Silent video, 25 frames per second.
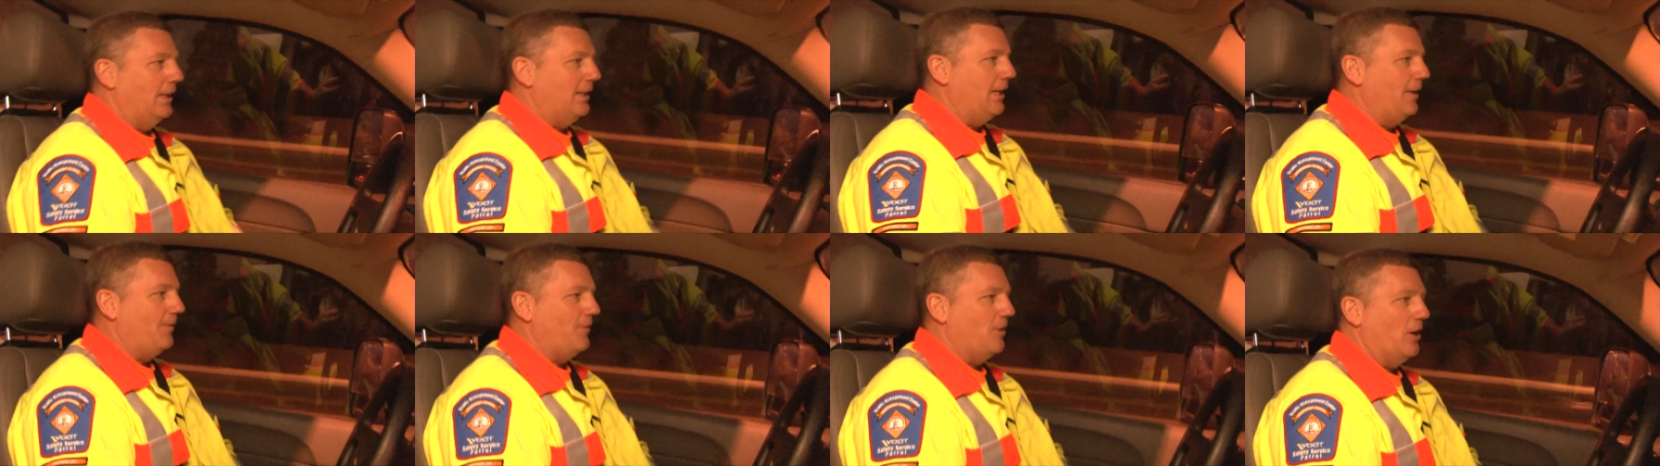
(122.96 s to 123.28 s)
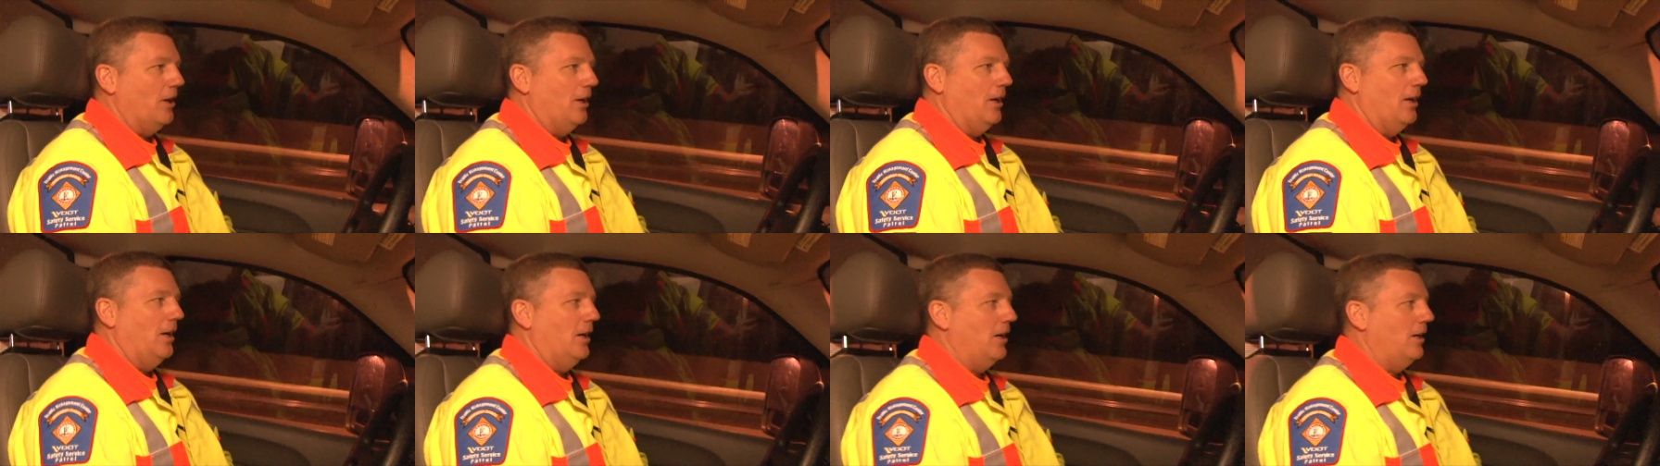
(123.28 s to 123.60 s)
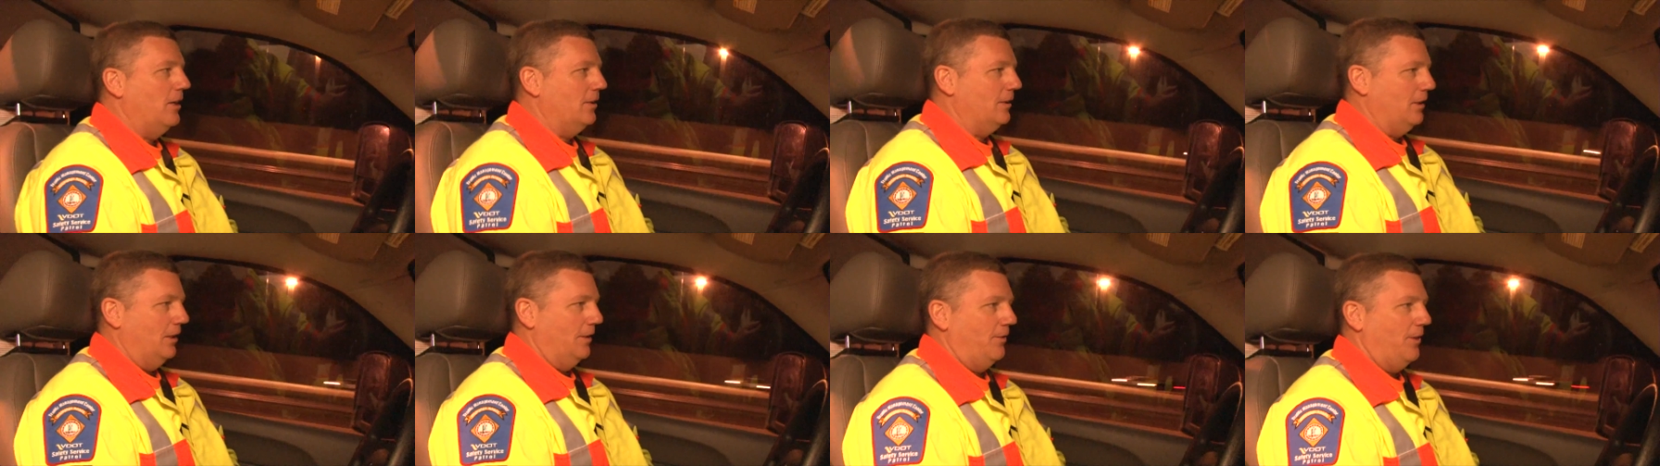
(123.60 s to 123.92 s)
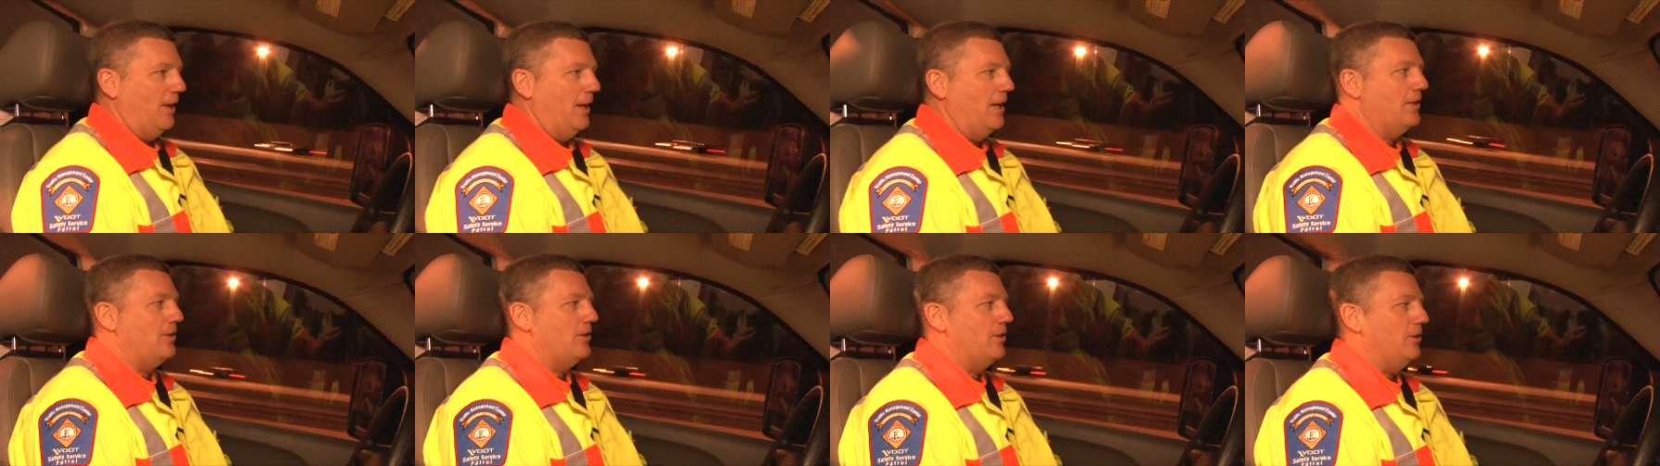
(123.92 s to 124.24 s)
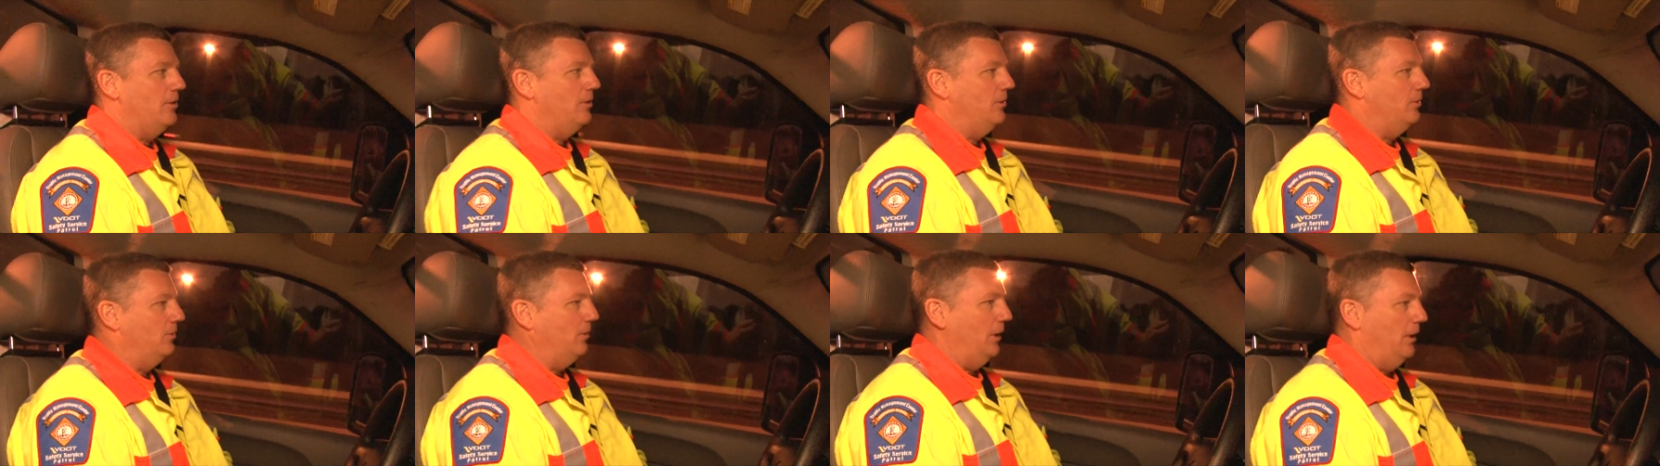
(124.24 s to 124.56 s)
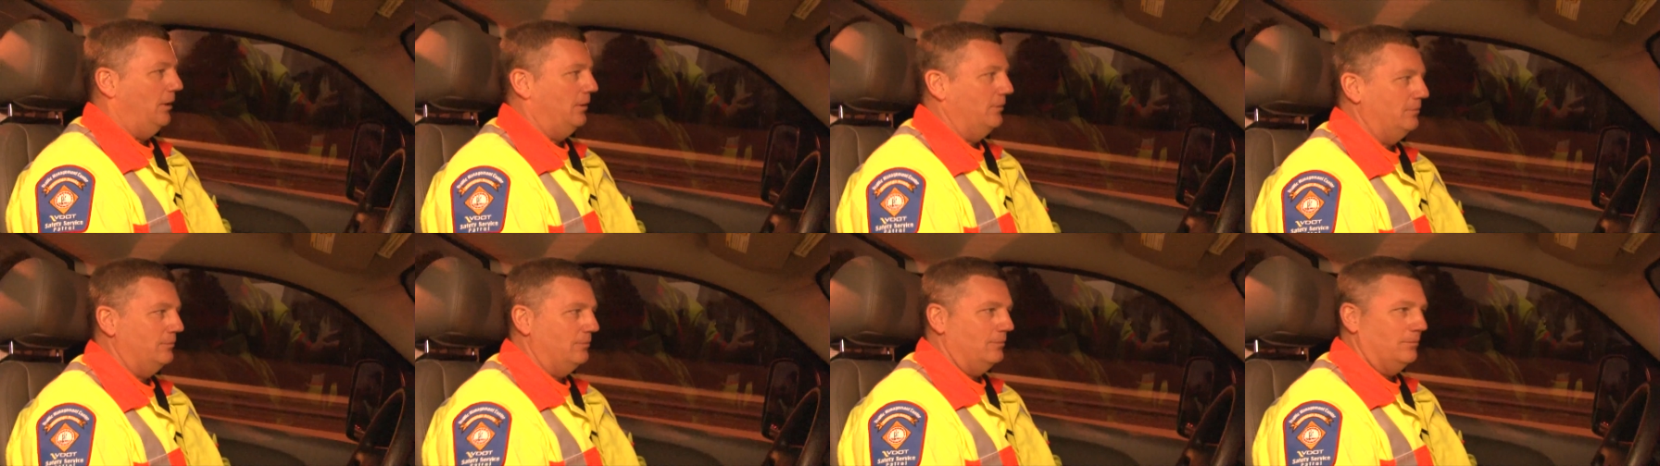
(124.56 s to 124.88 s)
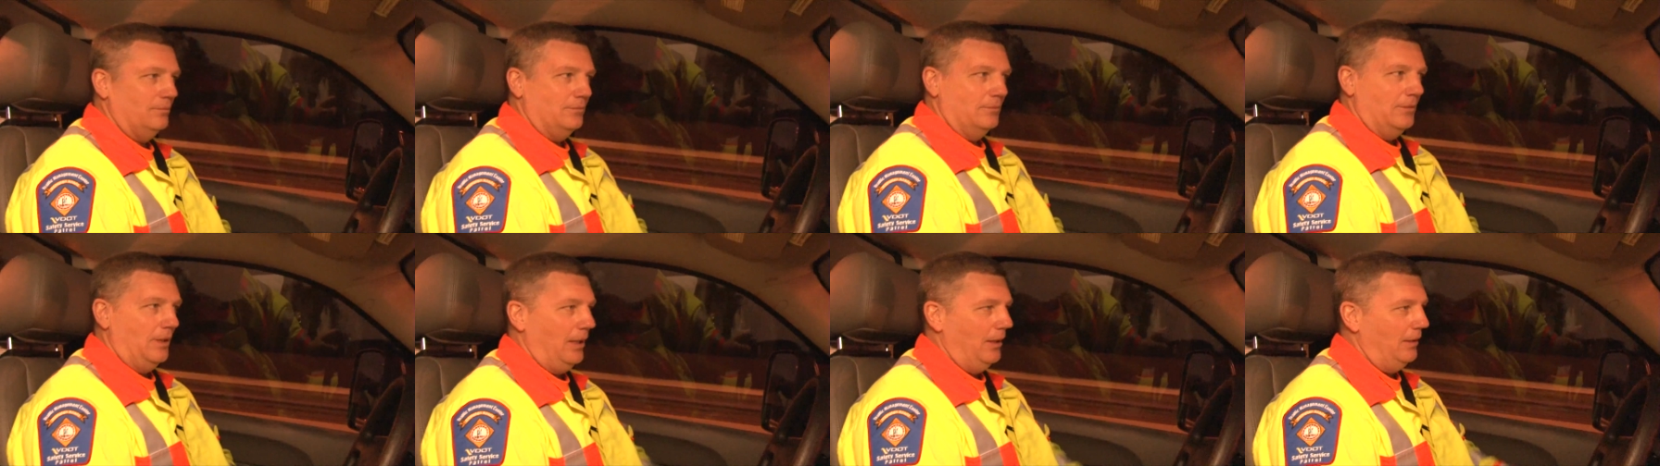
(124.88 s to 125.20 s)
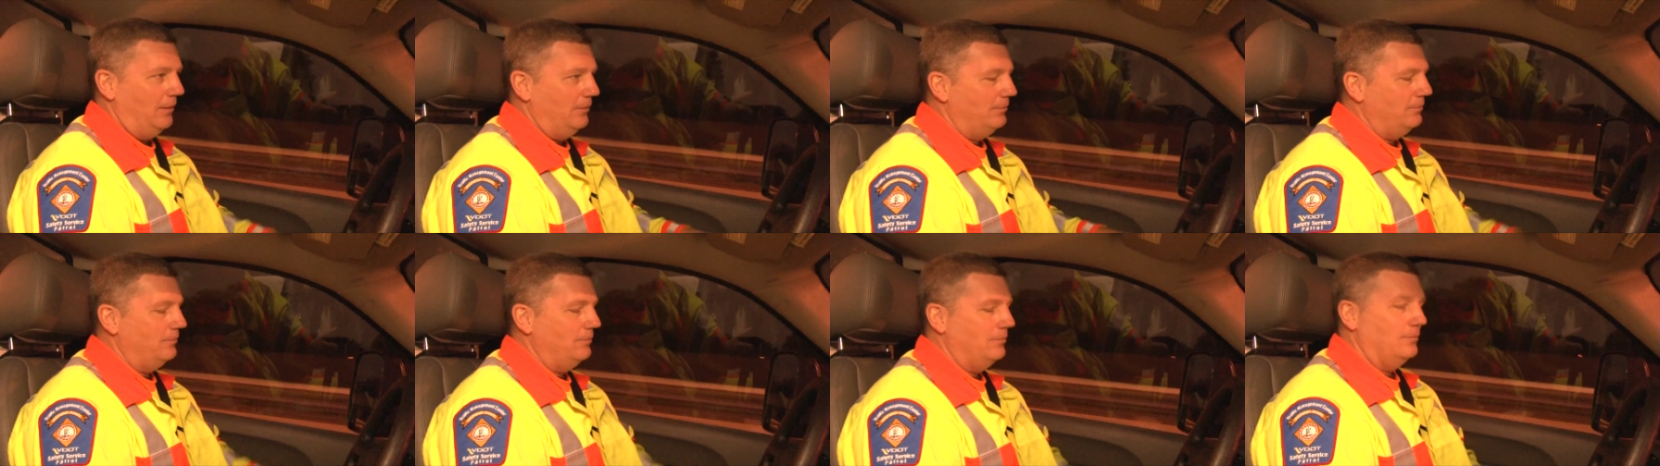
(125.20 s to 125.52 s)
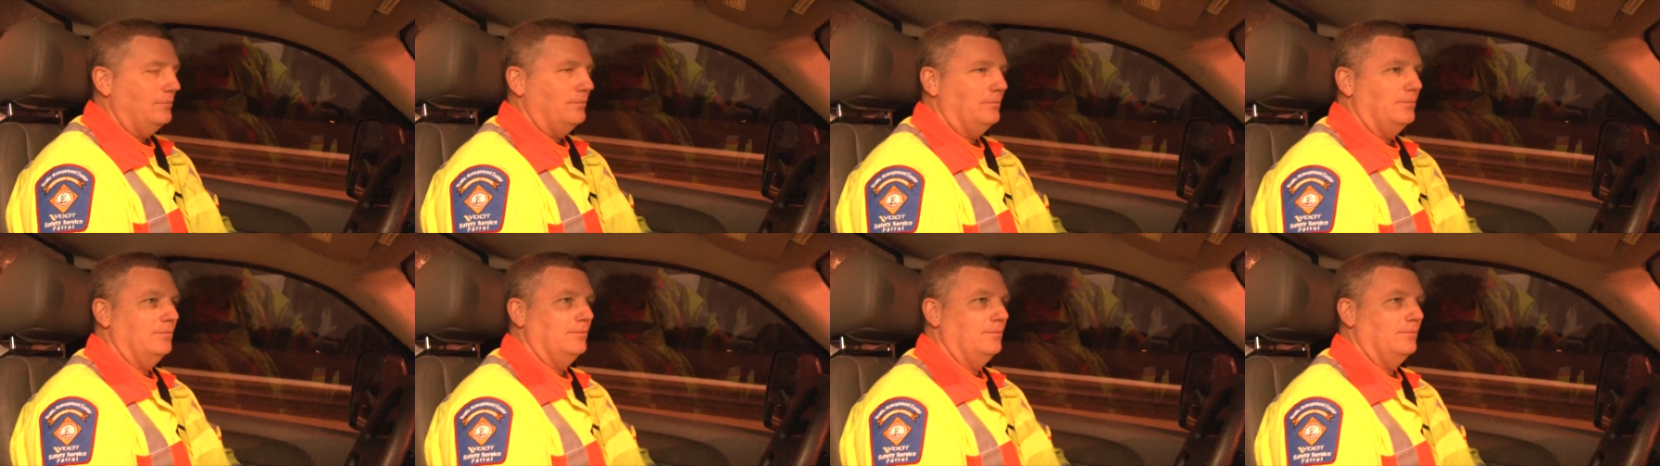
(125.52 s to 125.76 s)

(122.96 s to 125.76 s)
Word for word: they give you a hug and thank you, and and